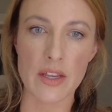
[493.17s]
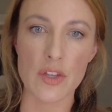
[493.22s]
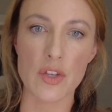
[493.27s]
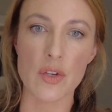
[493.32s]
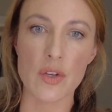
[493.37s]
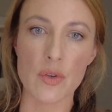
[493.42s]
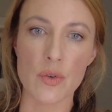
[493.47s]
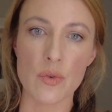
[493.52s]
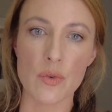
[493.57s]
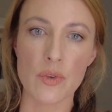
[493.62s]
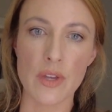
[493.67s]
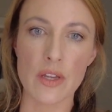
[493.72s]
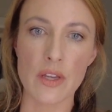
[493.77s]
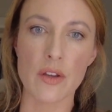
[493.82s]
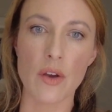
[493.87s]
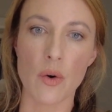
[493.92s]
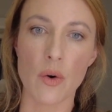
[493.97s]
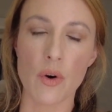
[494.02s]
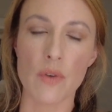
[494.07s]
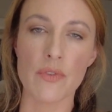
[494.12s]
You can
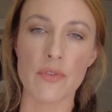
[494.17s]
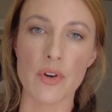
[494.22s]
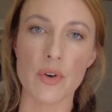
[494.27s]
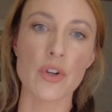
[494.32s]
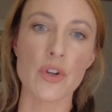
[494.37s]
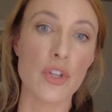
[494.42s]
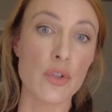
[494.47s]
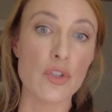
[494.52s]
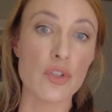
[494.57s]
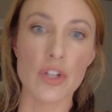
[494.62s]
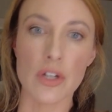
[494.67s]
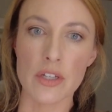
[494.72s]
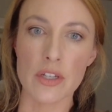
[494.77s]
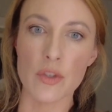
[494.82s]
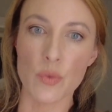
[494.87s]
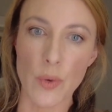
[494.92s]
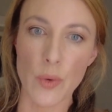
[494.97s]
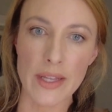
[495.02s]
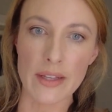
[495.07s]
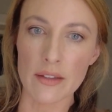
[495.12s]
go over, or
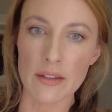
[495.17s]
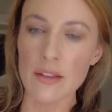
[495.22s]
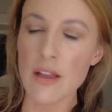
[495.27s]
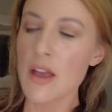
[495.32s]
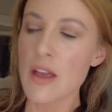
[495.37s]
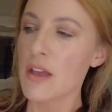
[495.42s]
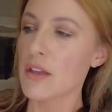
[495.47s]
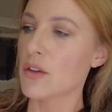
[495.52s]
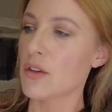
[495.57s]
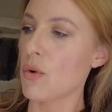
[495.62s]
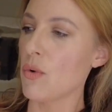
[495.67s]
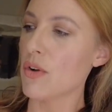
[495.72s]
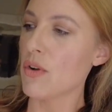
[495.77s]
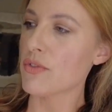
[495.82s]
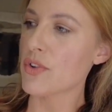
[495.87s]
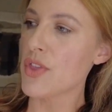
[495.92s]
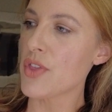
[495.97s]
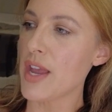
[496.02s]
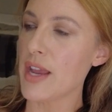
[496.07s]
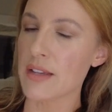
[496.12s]
you will go
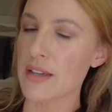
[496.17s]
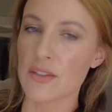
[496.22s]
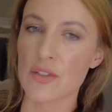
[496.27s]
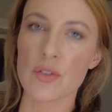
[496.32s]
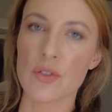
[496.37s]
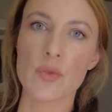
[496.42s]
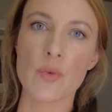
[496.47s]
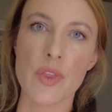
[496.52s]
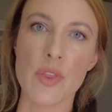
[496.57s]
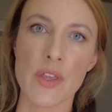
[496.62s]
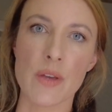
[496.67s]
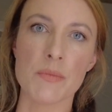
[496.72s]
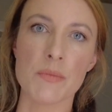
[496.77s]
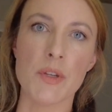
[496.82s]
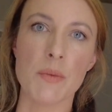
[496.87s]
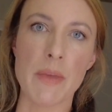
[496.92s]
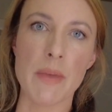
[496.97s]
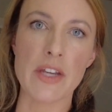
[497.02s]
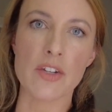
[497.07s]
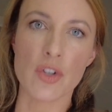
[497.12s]
over the answers with them
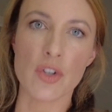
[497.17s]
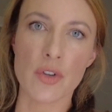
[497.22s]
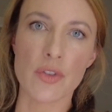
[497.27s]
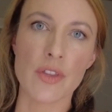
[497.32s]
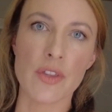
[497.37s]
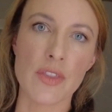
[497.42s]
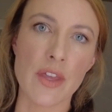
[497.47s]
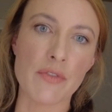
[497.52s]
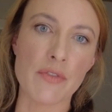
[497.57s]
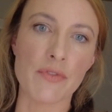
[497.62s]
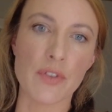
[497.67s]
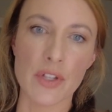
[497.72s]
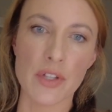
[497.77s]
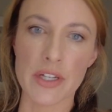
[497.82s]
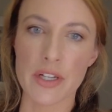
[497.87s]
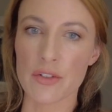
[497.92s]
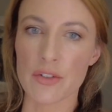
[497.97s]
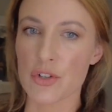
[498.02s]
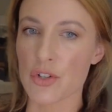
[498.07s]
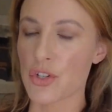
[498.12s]
to make sure that they
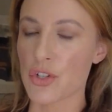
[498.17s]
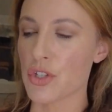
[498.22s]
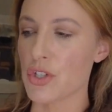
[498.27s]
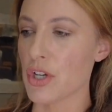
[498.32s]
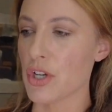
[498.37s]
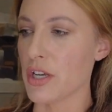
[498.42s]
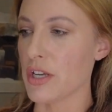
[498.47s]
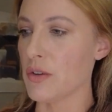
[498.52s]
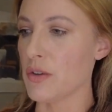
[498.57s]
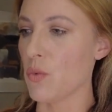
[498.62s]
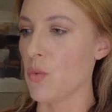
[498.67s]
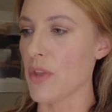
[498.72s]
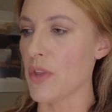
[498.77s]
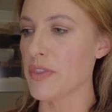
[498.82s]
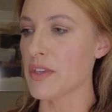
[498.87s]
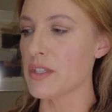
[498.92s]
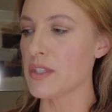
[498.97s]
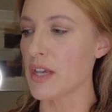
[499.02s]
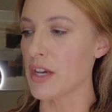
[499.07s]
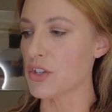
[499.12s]
fully understood what
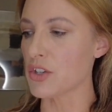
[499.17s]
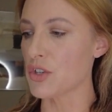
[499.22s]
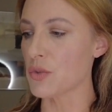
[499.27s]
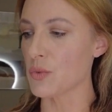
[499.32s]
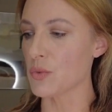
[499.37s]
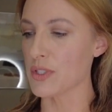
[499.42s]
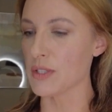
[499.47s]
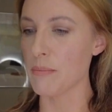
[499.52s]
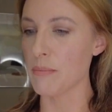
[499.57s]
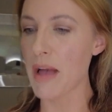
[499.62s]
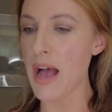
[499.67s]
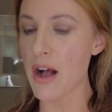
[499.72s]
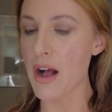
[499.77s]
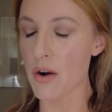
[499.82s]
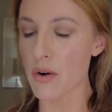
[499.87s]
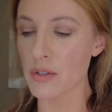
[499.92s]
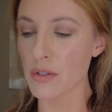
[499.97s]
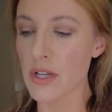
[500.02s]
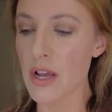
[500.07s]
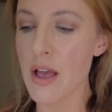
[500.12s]
the section was
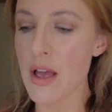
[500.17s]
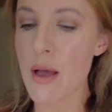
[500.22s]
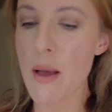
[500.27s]
about.